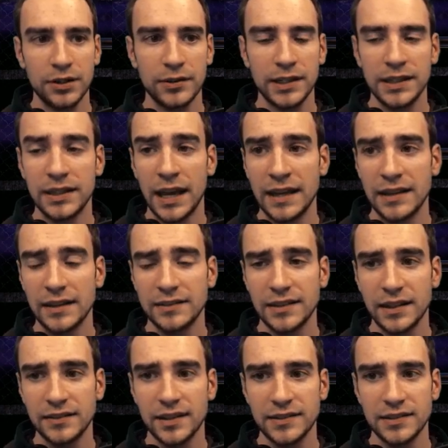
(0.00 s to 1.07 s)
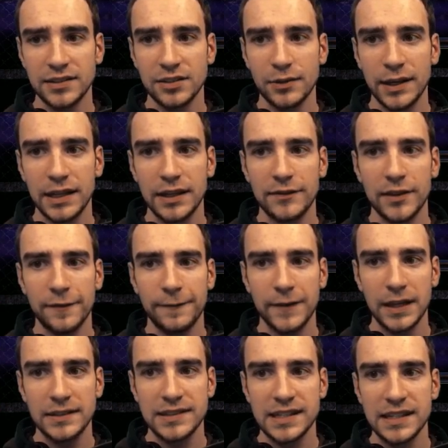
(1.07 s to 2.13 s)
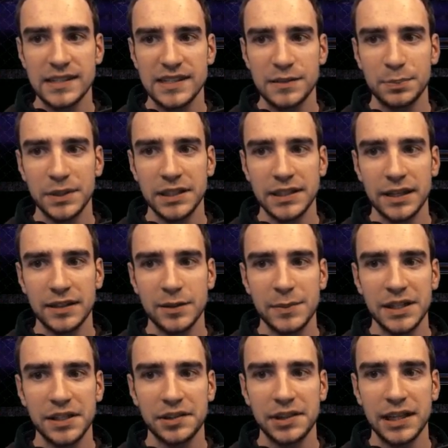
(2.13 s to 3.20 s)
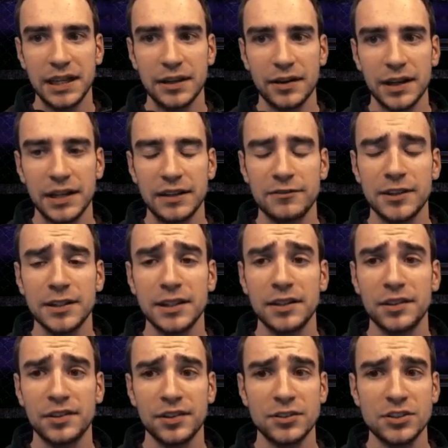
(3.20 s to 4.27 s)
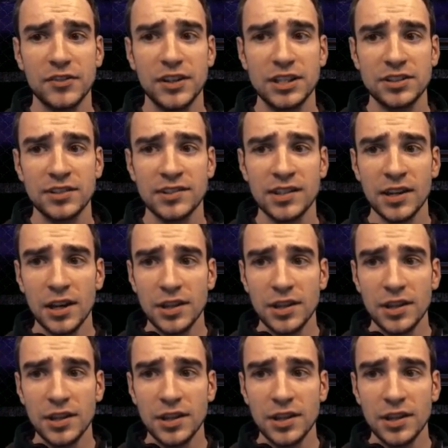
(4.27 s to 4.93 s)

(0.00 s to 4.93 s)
It doesn't do any of the fancy split down the middle thing or any of the little search features.